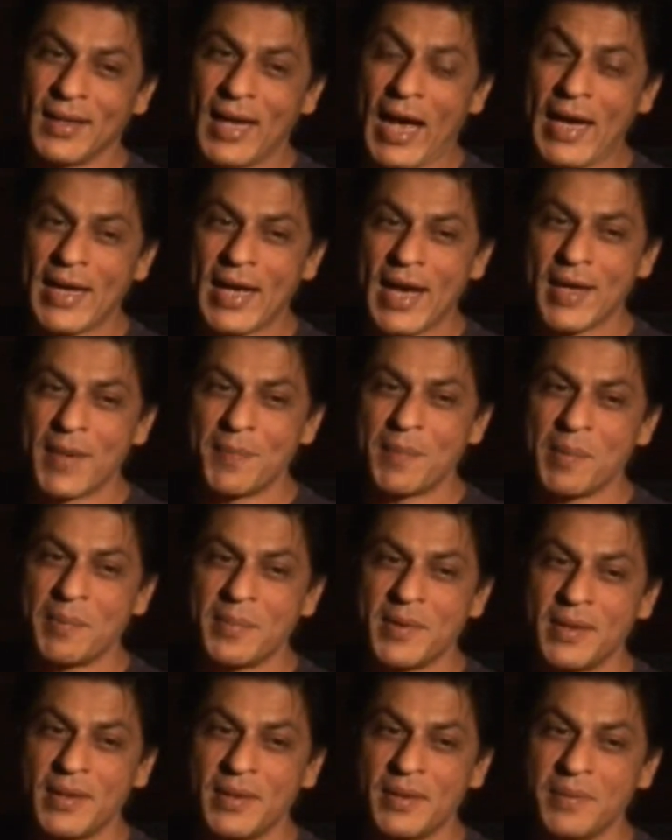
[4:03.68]
I
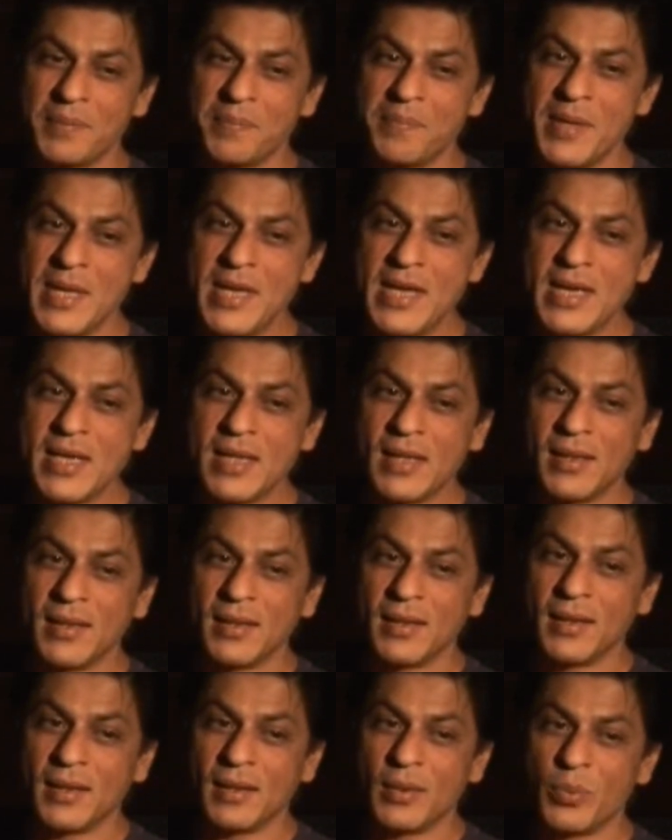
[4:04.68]
remember being
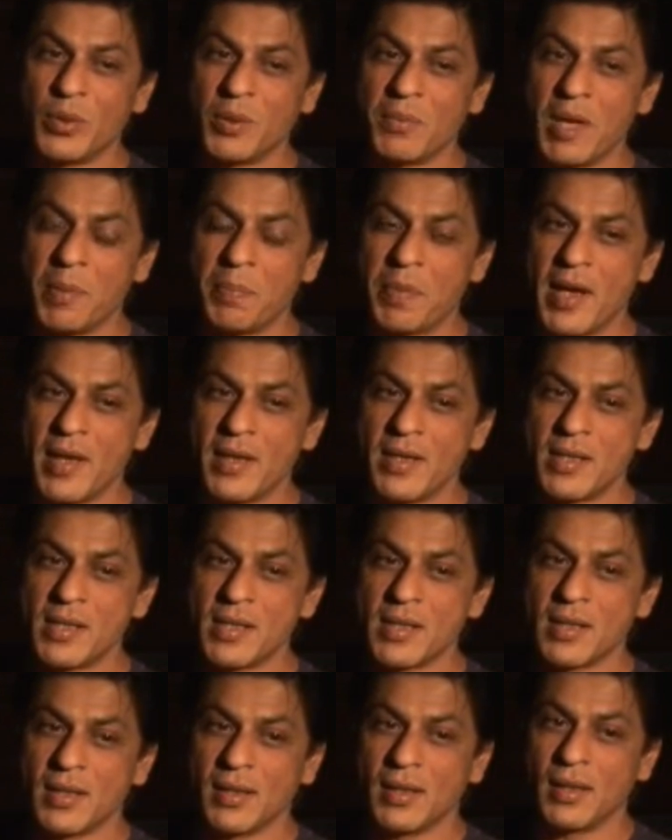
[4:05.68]
with my
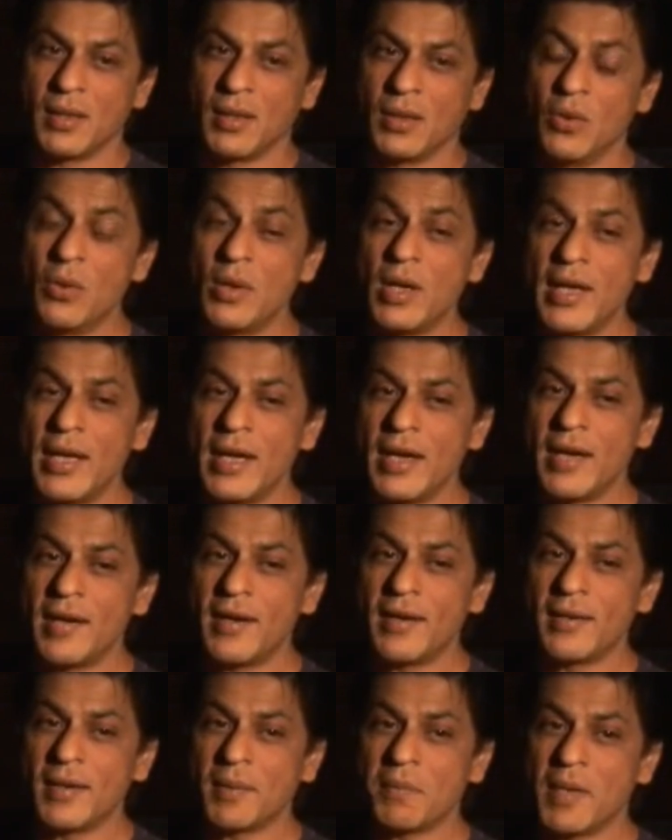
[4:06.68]
parents, only
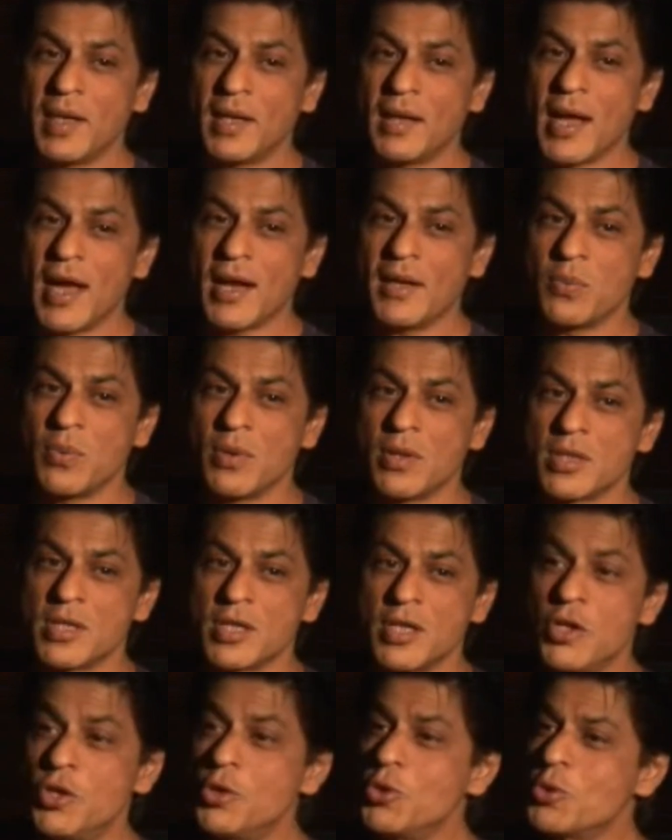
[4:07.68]
hearing that my dad
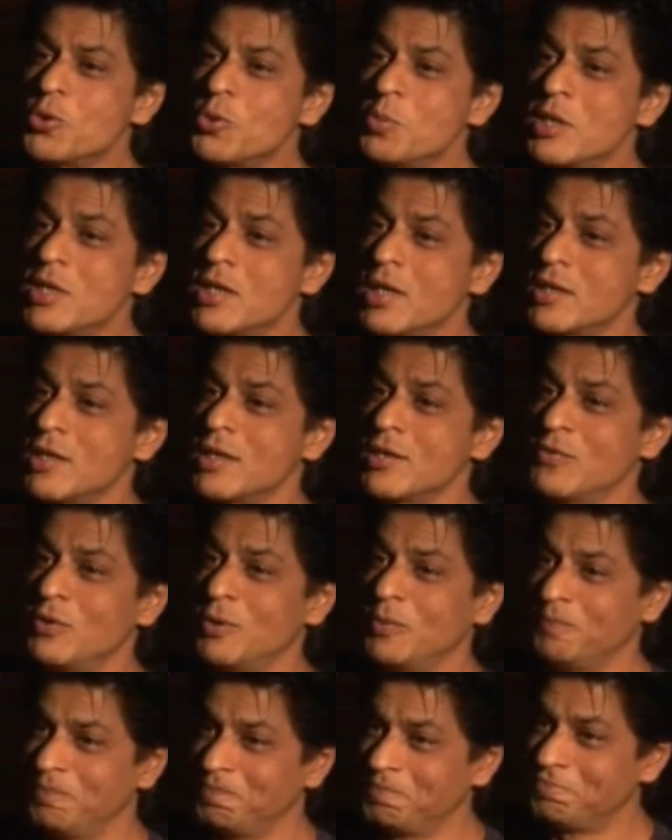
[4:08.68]
used to be
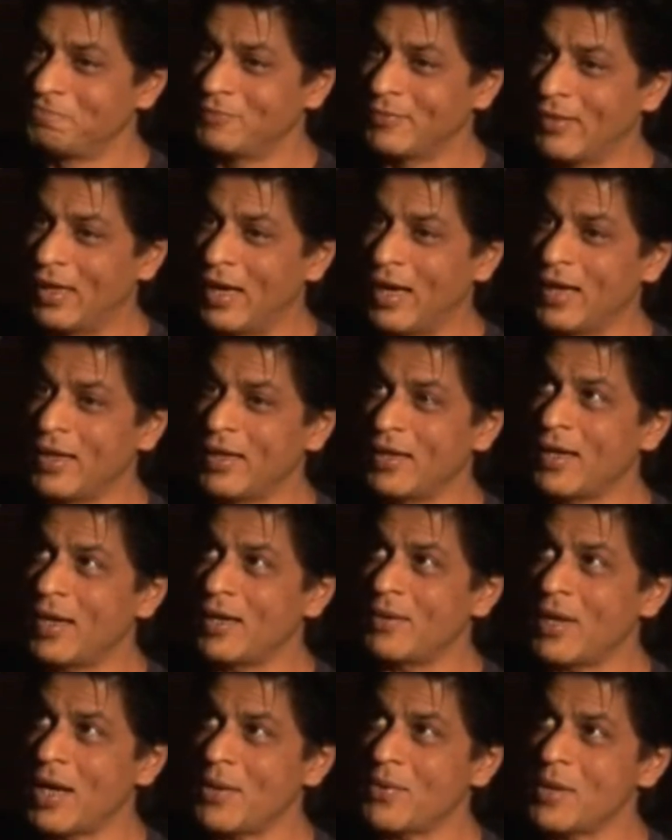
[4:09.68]
successful.
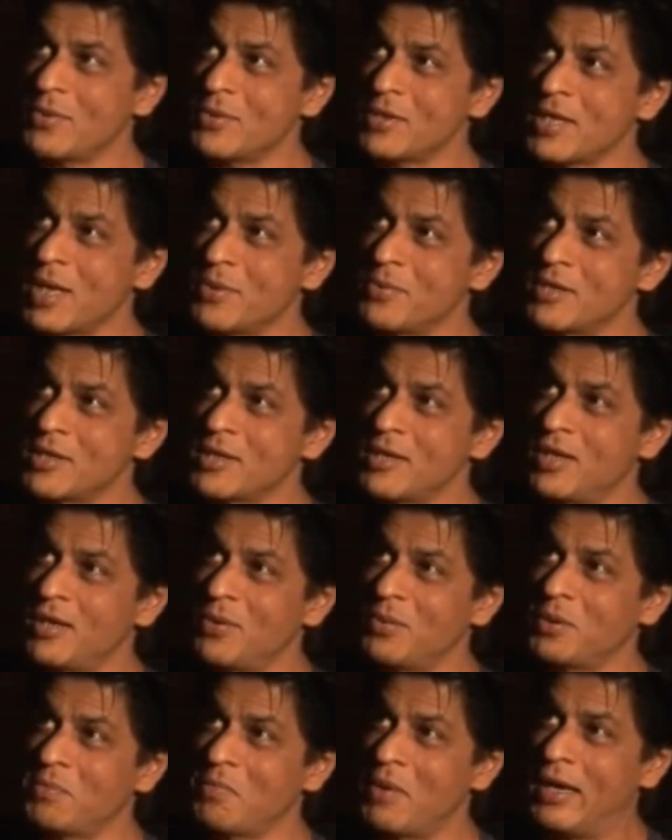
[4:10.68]
I was
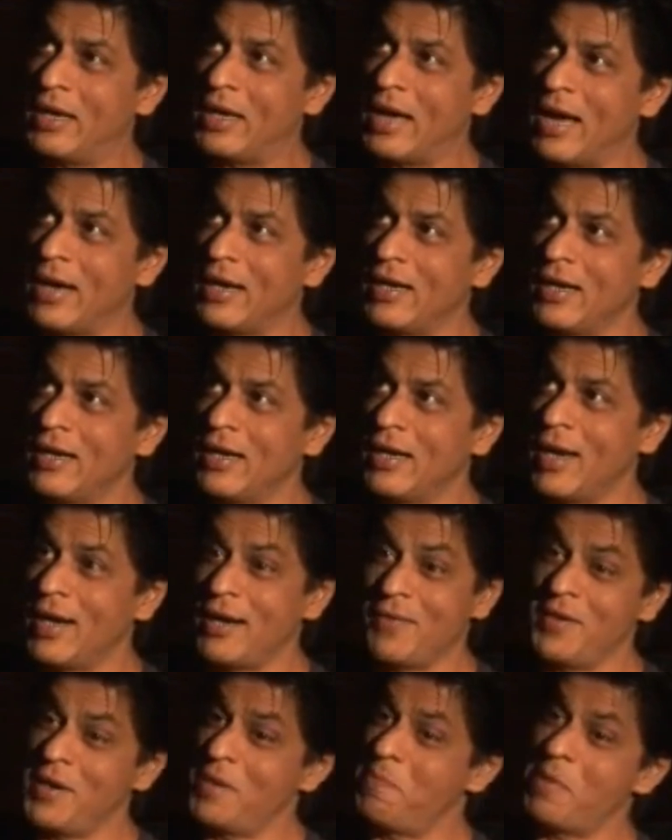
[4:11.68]
with my dad,
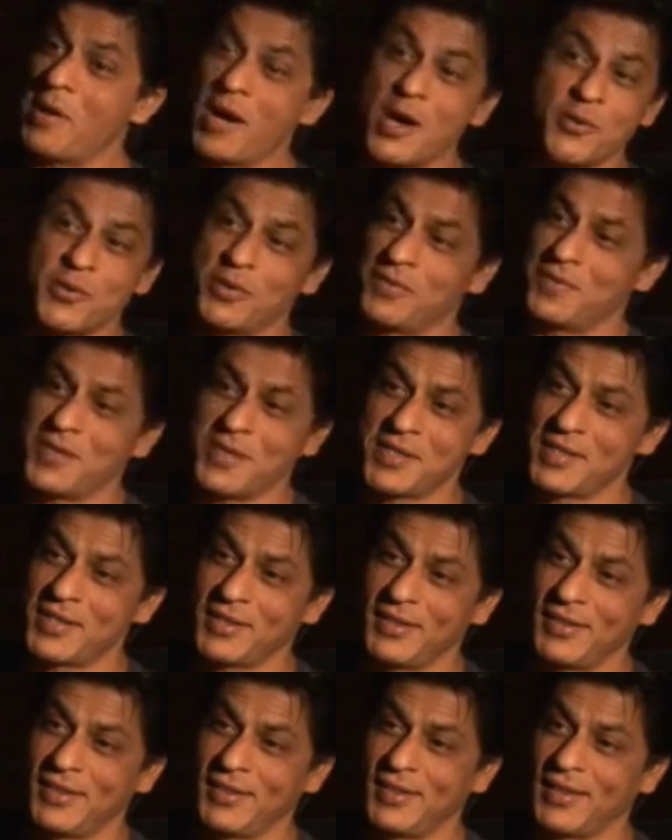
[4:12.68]
and I'm very proud of this.
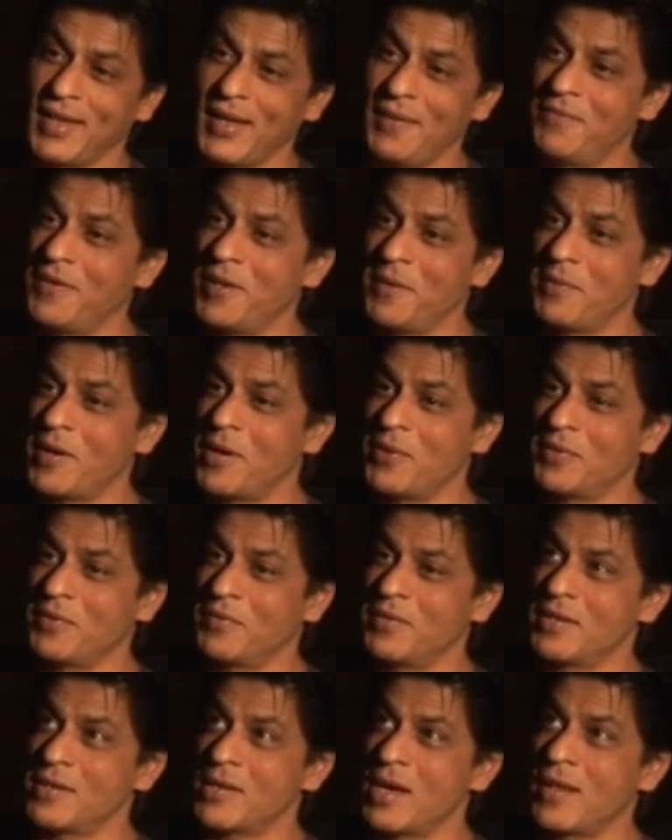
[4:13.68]
I'm very proud
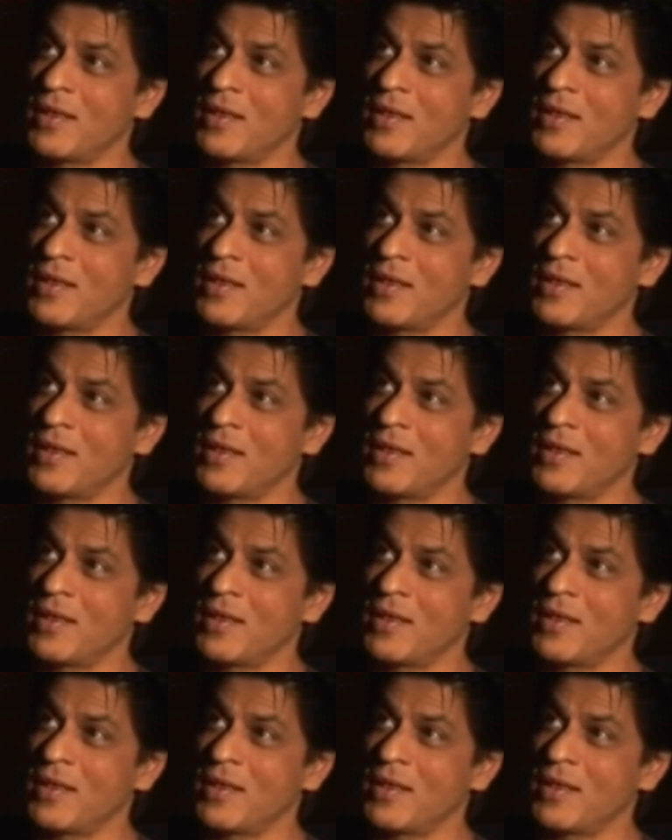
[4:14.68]
of this.